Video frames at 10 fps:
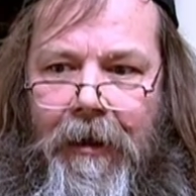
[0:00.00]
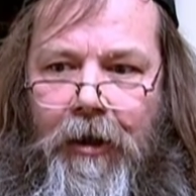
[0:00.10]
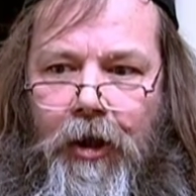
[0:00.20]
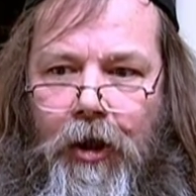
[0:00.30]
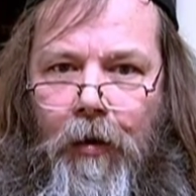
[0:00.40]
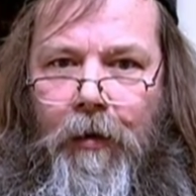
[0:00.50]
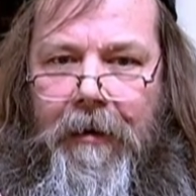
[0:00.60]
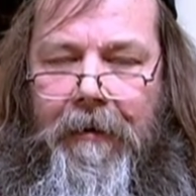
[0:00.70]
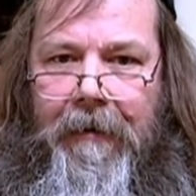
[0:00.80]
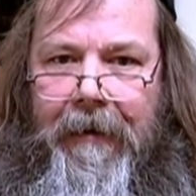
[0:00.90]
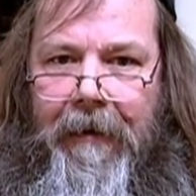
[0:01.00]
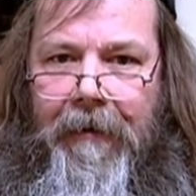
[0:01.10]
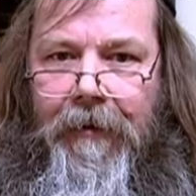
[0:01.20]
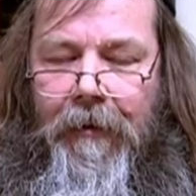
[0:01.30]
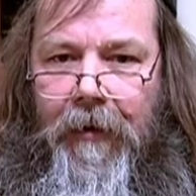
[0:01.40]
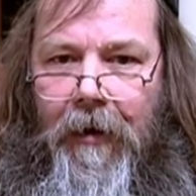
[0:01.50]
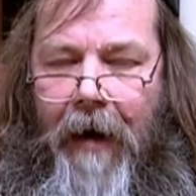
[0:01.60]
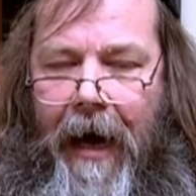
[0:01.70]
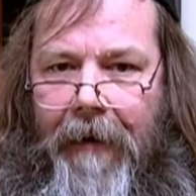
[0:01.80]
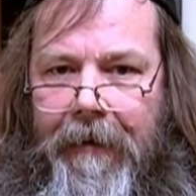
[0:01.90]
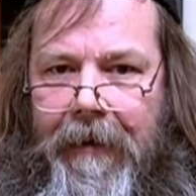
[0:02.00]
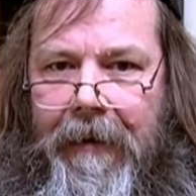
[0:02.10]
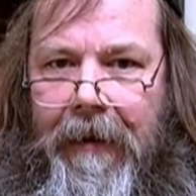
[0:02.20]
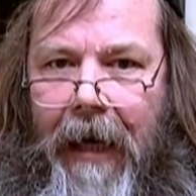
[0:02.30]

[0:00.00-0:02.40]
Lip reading: shoot through the ground